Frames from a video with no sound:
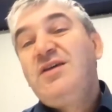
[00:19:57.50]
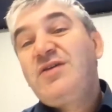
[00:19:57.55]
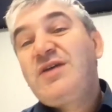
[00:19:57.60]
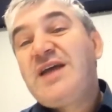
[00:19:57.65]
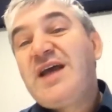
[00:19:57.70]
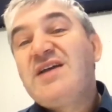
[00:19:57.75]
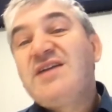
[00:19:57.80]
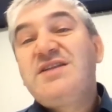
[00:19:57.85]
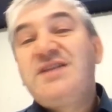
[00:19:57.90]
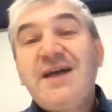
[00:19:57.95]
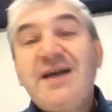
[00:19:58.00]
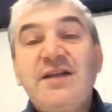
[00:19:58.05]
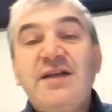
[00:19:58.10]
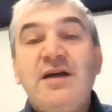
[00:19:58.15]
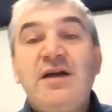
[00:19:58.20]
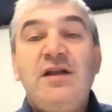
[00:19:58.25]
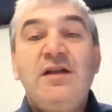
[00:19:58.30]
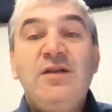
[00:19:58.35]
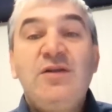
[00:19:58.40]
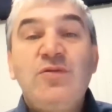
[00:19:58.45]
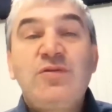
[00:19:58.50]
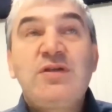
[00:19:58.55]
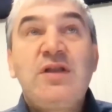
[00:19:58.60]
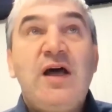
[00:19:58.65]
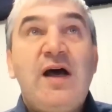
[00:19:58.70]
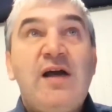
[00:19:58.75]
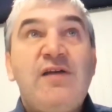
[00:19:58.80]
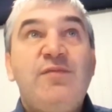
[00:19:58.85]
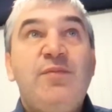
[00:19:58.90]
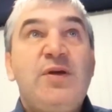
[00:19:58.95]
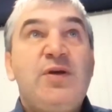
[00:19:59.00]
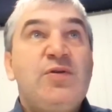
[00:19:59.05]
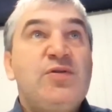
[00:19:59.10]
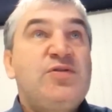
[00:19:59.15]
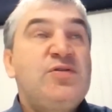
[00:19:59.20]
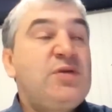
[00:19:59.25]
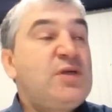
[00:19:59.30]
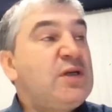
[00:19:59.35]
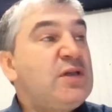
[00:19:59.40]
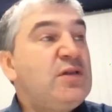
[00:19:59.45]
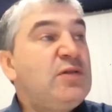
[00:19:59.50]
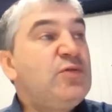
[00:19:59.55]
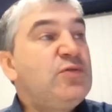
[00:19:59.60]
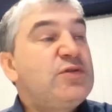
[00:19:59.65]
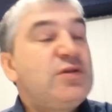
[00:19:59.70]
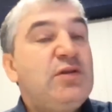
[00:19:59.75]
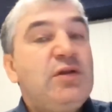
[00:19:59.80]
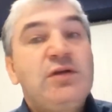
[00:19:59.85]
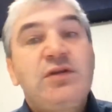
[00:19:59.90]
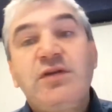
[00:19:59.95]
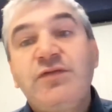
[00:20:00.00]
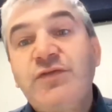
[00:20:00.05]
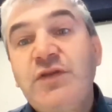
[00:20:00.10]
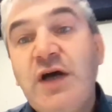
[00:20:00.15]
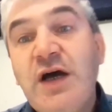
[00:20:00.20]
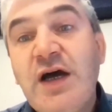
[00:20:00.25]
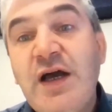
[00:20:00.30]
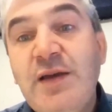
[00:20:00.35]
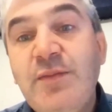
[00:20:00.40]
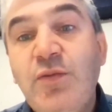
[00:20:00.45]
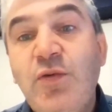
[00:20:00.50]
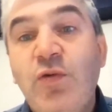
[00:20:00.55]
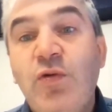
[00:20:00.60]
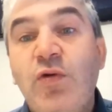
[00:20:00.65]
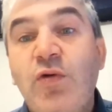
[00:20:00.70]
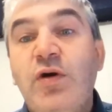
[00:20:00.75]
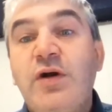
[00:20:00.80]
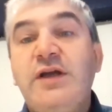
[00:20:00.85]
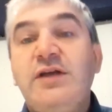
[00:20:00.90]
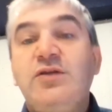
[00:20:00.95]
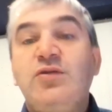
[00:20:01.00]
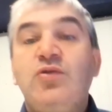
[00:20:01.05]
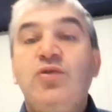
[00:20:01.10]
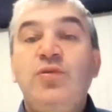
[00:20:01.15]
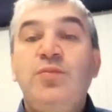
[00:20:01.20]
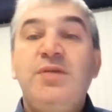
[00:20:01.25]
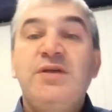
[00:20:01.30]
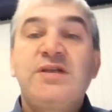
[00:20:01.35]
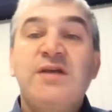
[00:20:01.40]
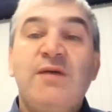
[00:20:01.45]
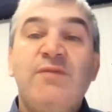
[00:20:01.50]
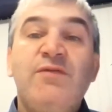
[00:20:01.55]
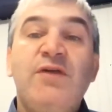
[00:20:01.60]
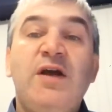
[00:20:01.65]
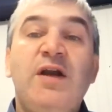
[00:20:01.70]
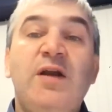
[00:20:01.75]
you can technically lose life because you can lose a lot of time, or it could be some